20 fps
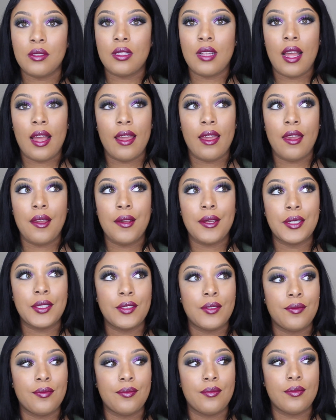was like,
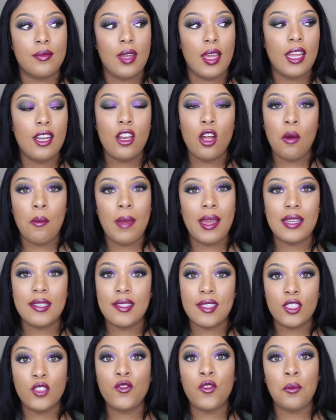it don't make
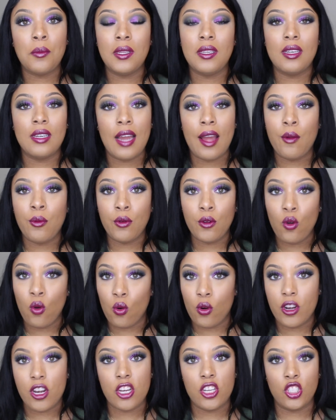sense for me to not
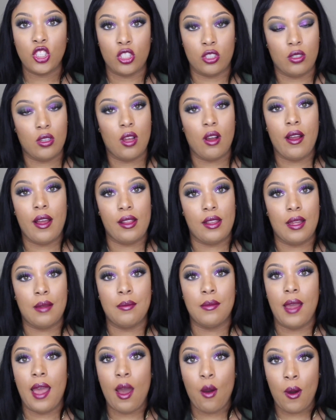record it and show y'all
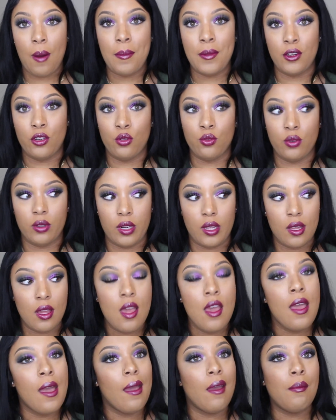how I've been doing it.
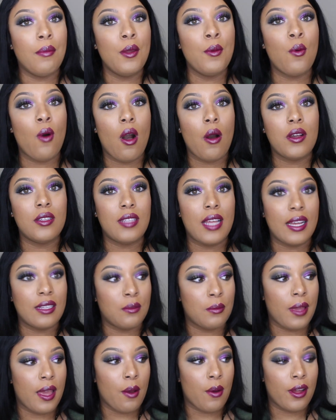And people always
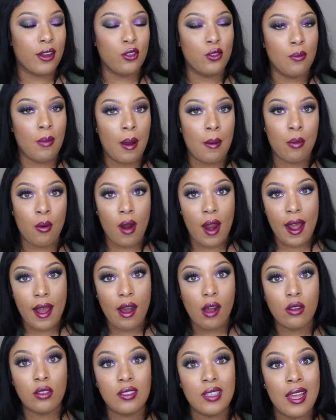ask me how I do my
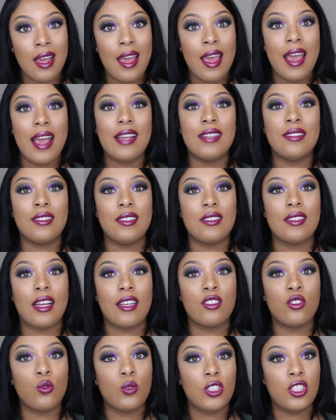brows, and since I
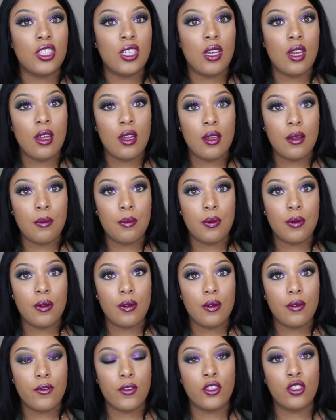switched it up
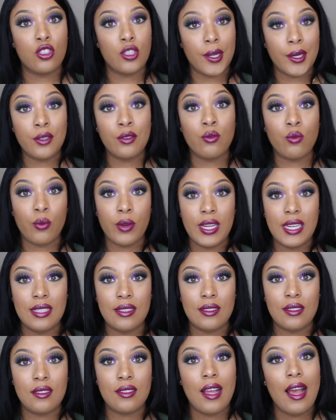for certain
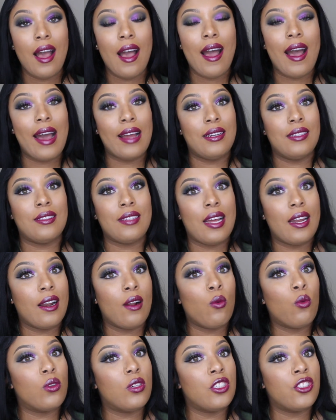reasons, I decided
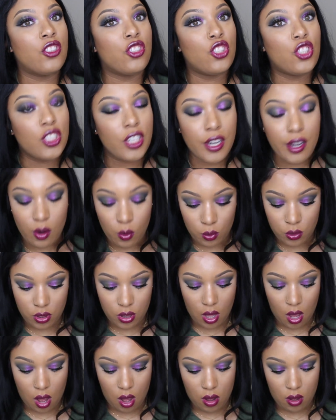I wanted to share it
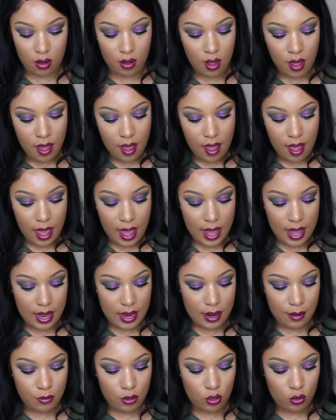with y'all.
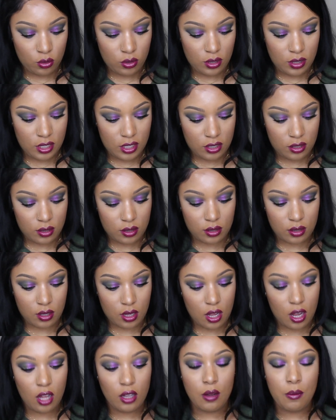And I'm using this
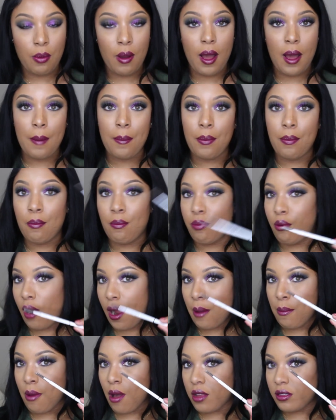Colourpop
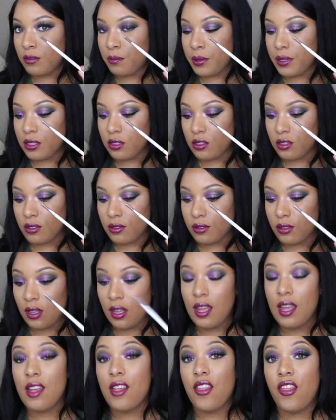Brow Boss pencil.
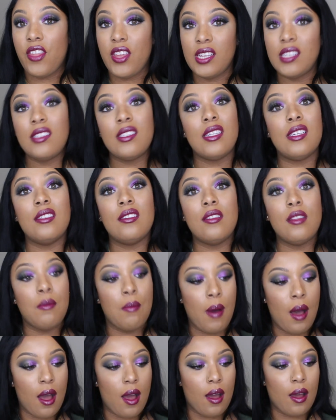This is the
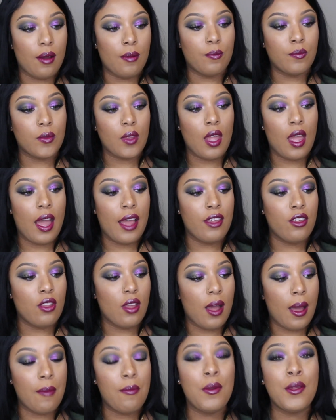bomb.
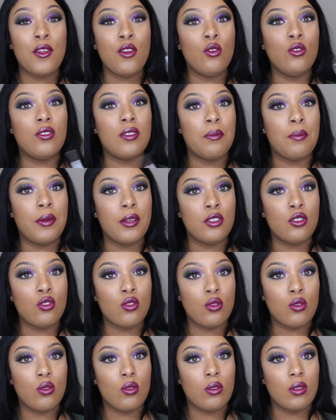I've been using
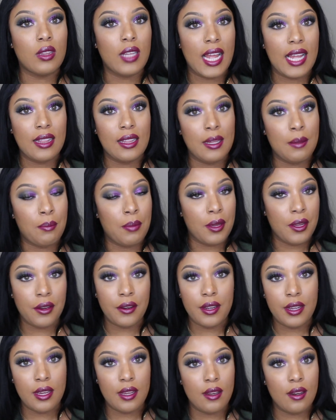pencil lately,
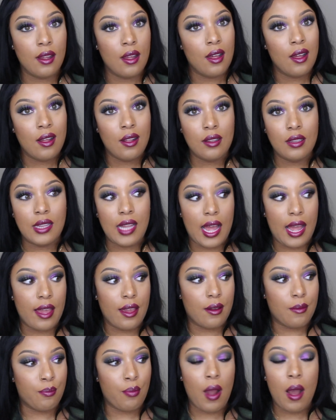period,
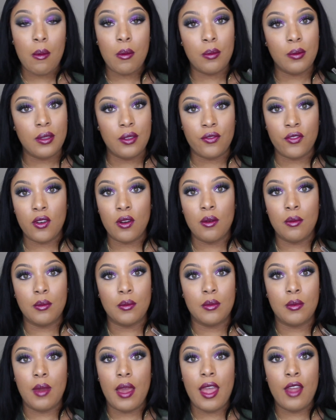like probably
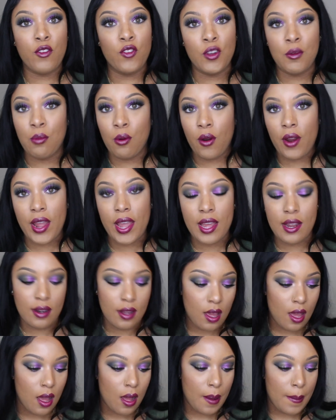from every brand,
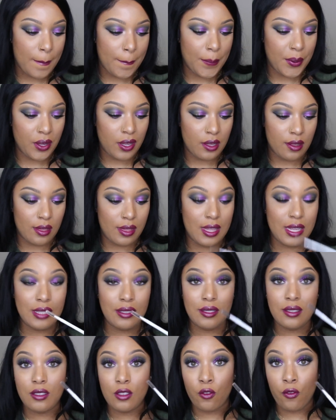but
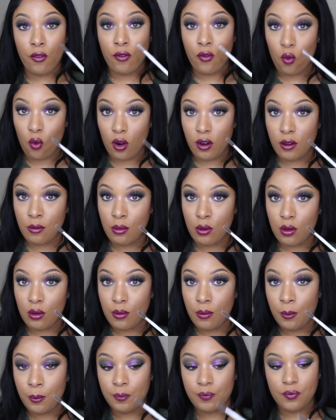this is
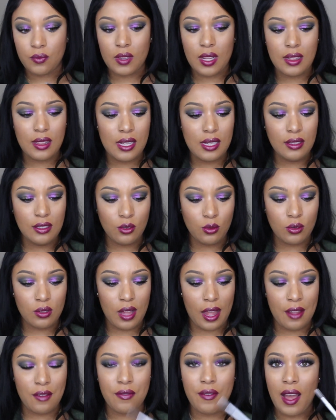affordable. I think this was
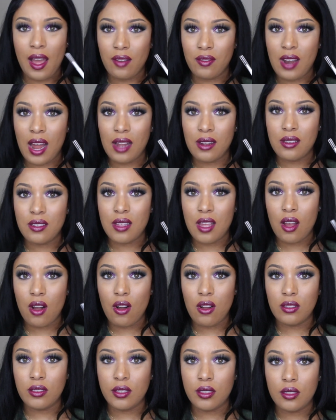like $5 at
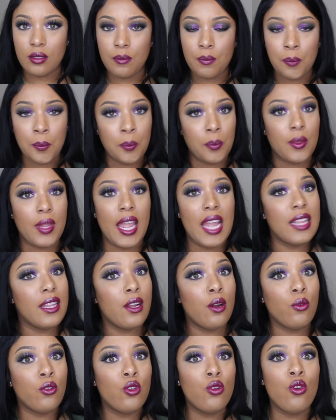Ulta.
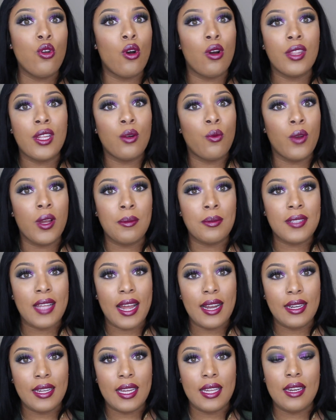And you can go on their
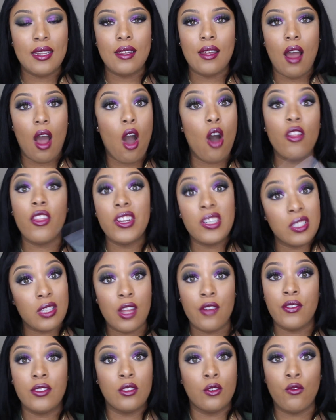website and get it. All their
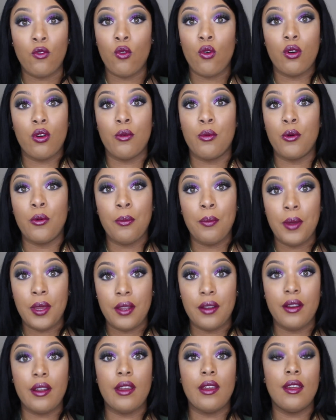stuff is affordable,
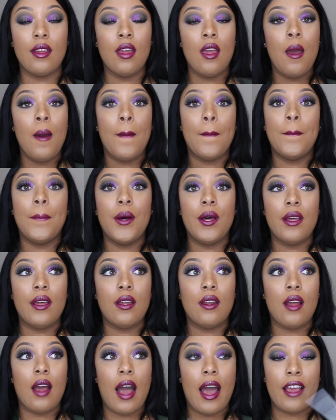period.
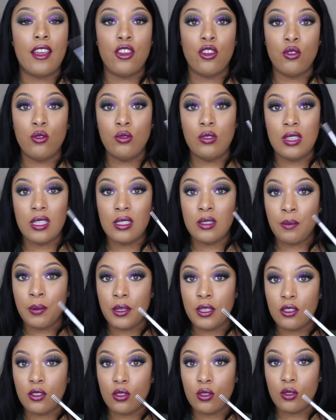But I use this
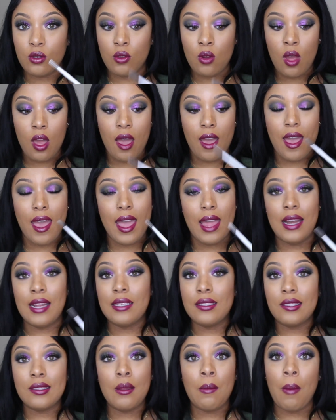pencil and
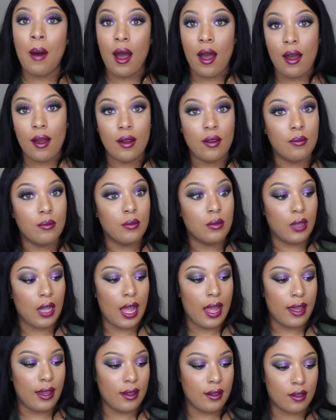it's the bomb.
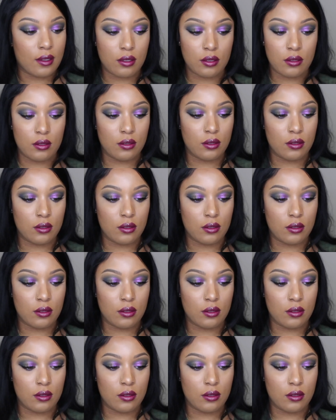Like,